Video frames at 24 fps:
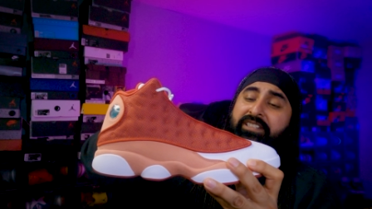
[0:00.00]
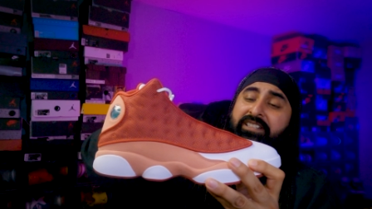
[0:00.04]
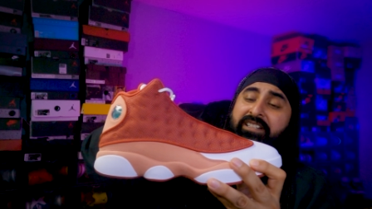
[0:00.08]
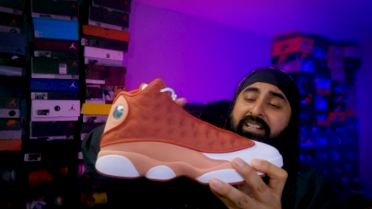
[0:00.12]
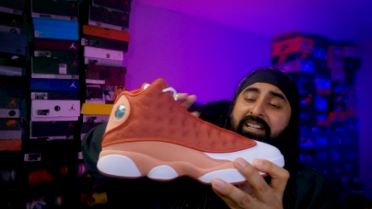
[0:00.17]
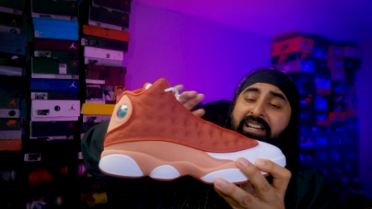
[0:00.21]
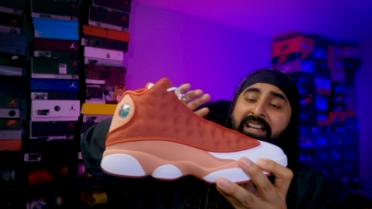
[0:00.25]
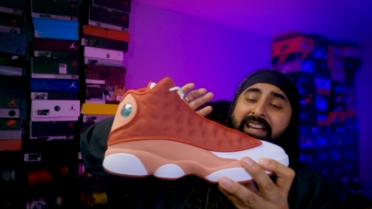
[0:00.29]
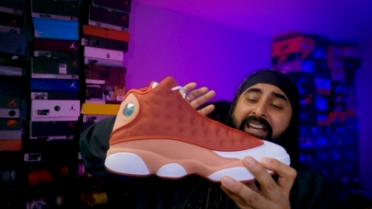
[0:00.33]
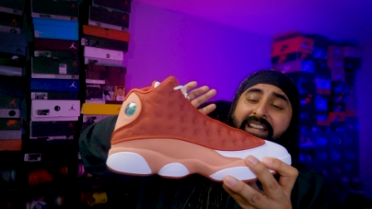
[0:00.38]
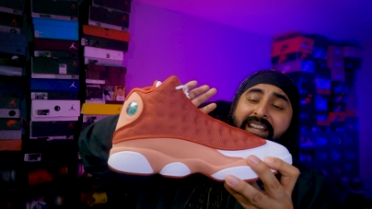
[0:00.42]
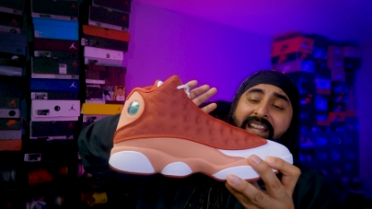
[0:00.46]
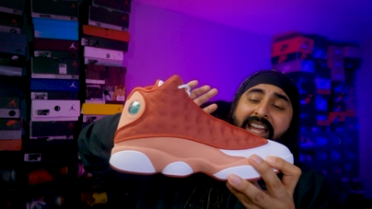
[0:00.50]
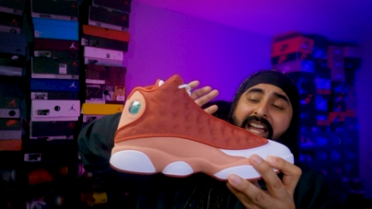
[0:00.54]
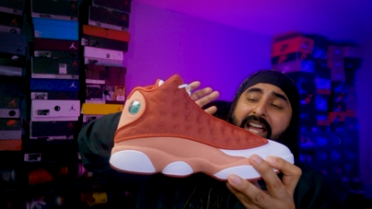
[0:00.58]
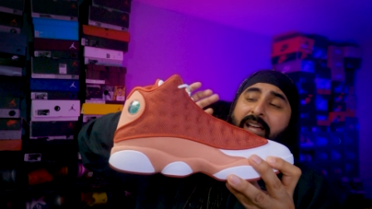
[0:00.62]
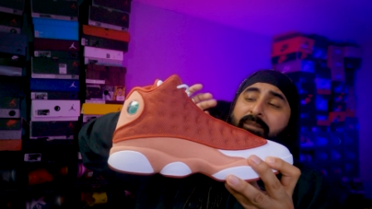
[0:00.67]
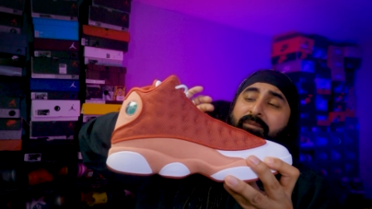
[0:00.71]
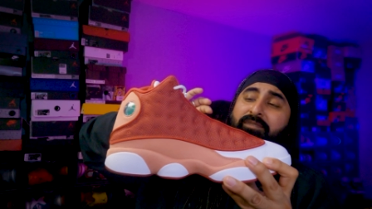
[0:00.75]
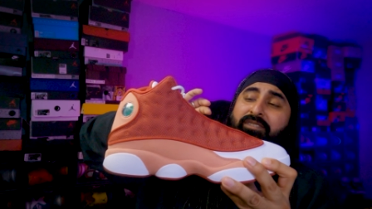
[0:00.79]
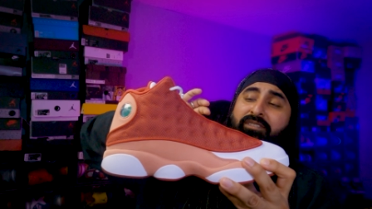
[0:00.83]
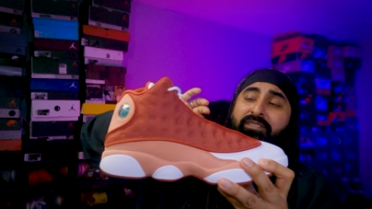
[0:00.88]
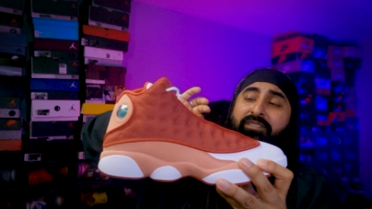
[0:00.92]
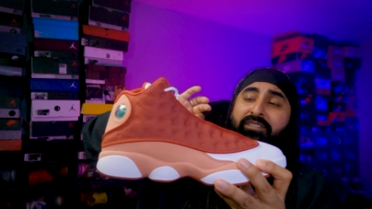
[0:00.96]
sneaker and
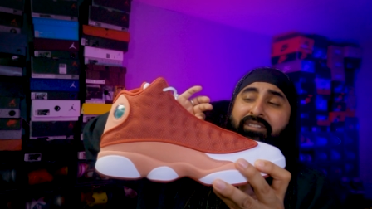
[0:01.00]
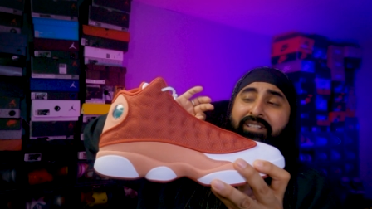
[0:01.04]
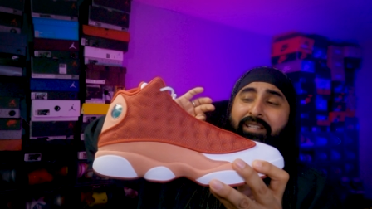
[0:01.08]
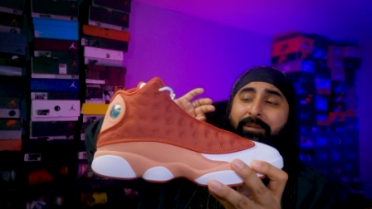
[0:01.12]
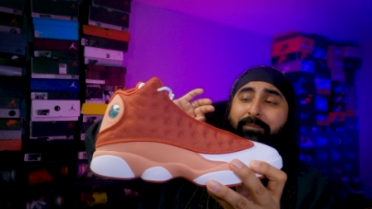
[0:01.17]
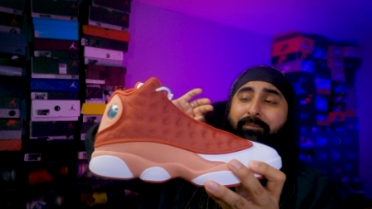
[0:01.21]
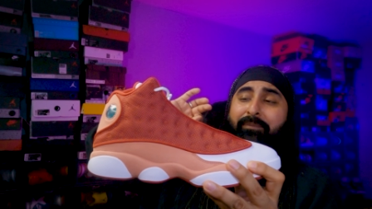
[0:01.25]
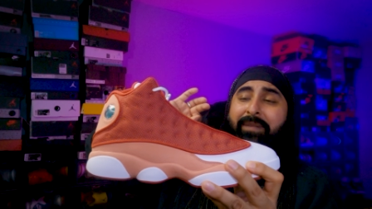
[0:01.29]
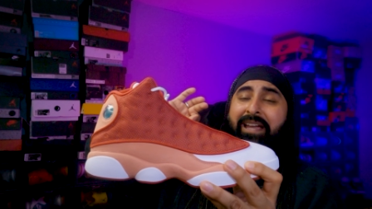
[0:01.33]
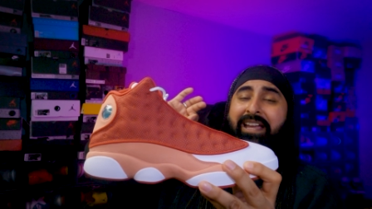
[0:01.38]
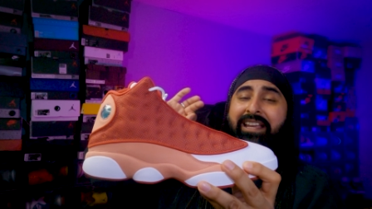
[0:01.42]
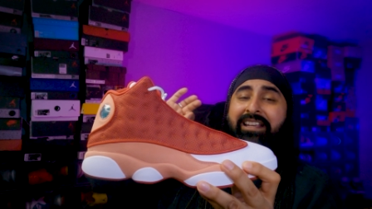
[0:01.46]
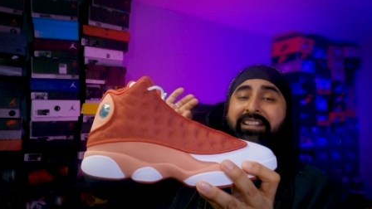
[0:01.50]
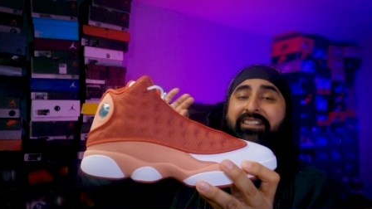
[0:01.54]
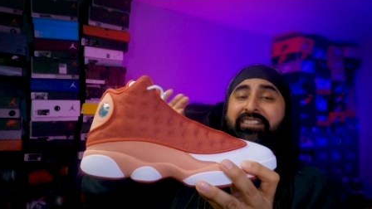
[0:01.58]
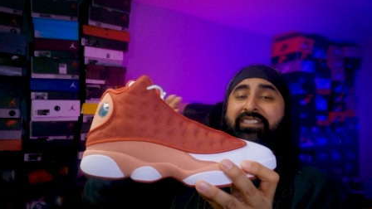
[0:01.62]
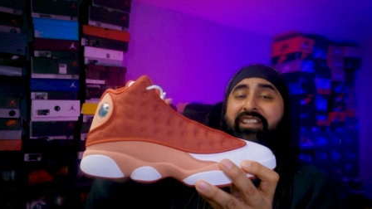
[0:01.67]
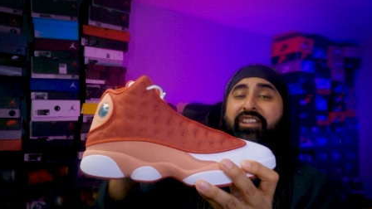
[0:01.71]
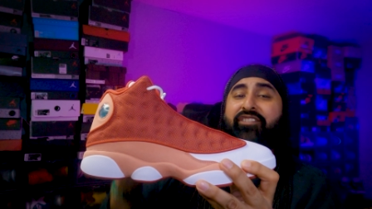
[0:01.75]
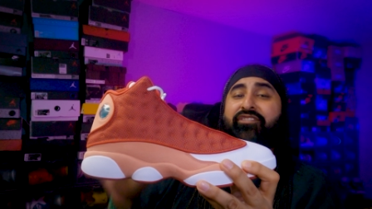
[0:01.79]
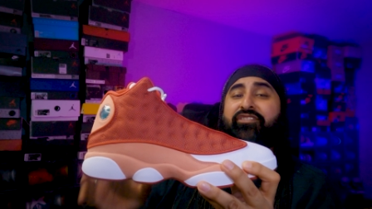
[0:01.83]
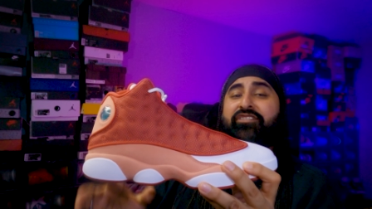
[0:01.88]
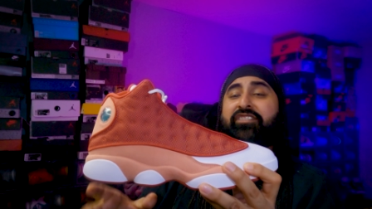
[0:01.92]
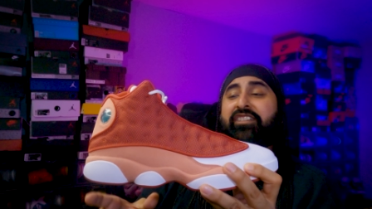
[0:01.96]
absolutely
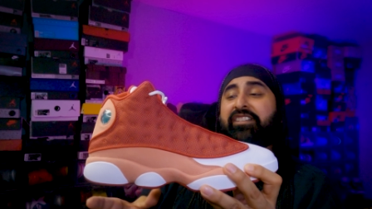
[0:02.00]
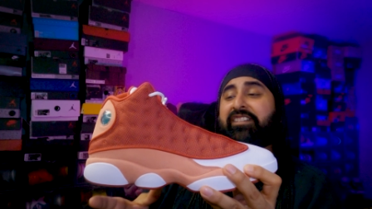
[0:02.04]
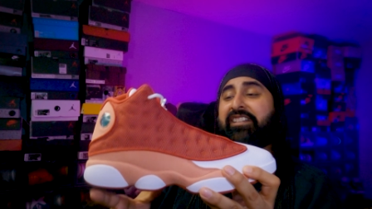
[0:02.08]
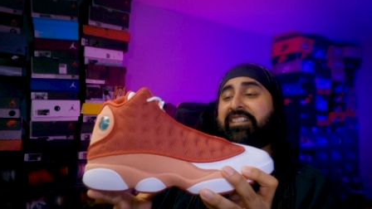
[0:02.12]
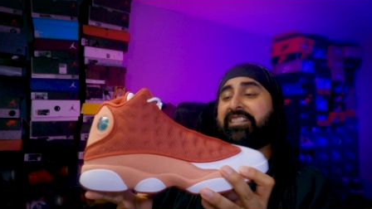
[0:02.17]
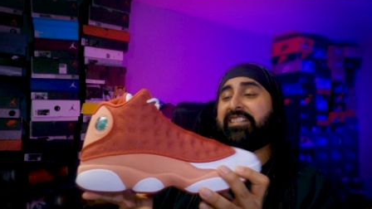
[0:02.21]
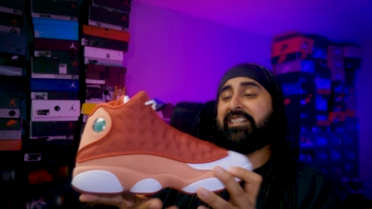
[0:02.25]
magnificent.